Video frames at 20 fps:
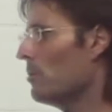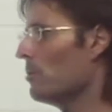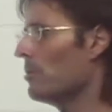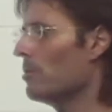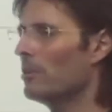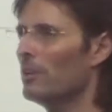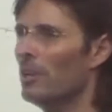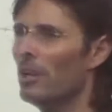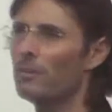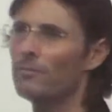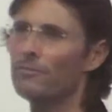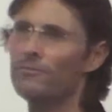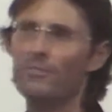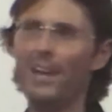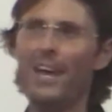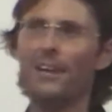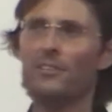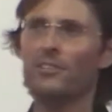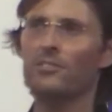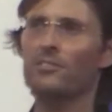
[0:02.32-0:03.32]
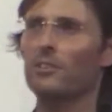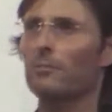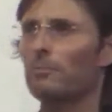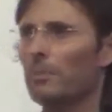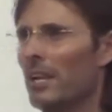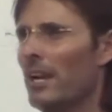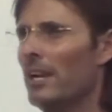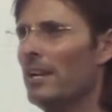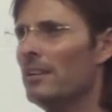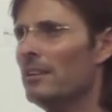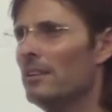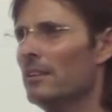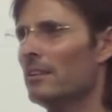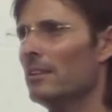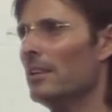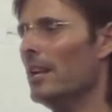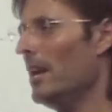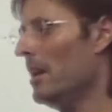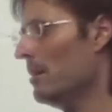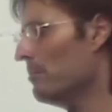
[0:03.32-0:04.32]
There were a lot of factors at play,
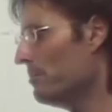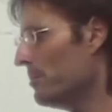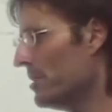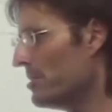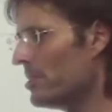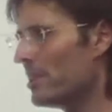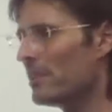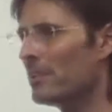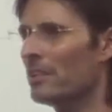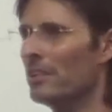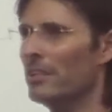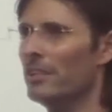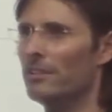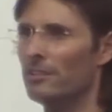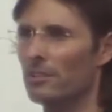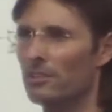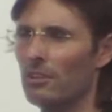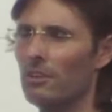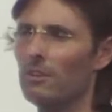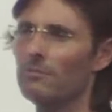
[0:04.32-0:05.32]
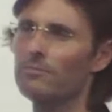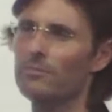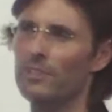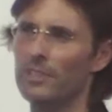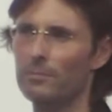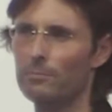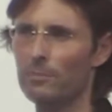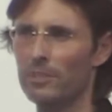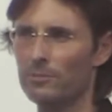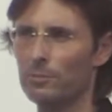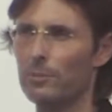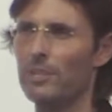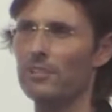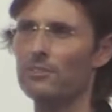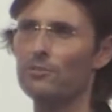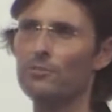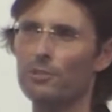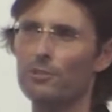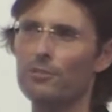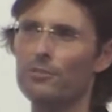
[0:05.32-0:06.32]
and particularly the conflict
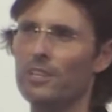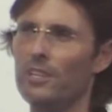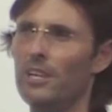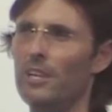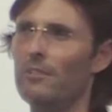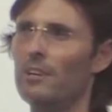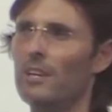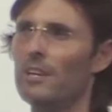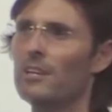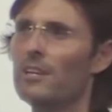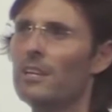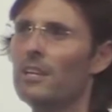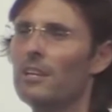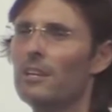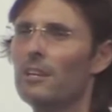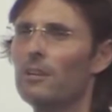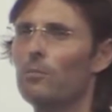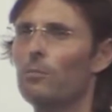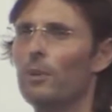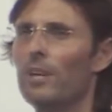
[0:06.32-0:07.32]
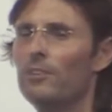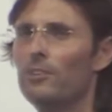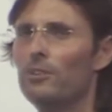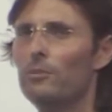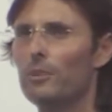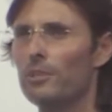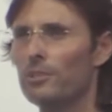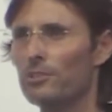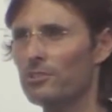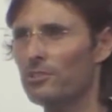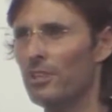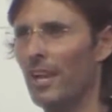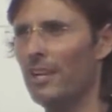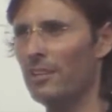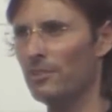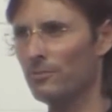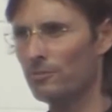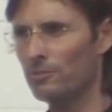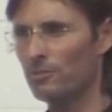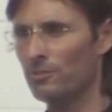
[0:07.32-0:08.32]
between truth and error. When you're in a
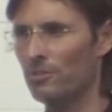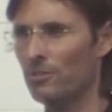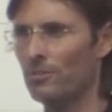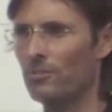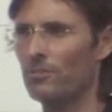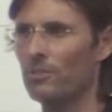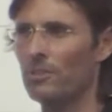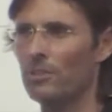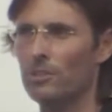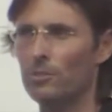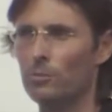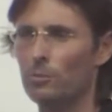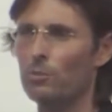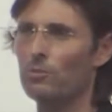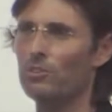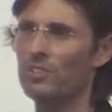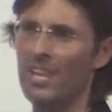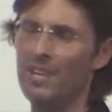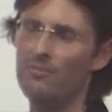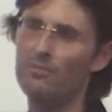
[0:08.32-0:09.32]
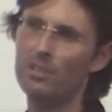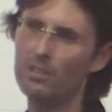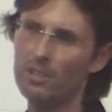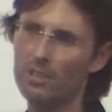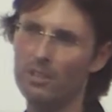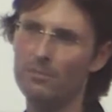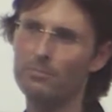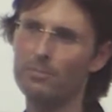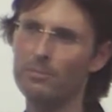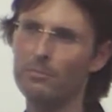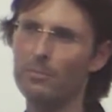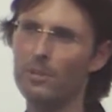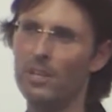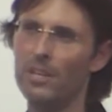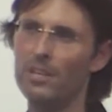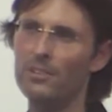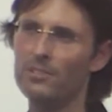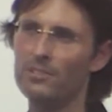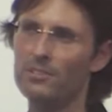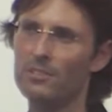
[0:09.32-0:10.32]
state of truth, you will never
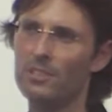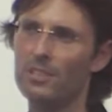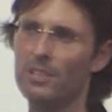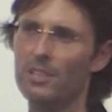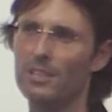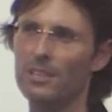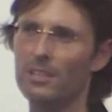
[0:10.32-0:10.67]
compromise.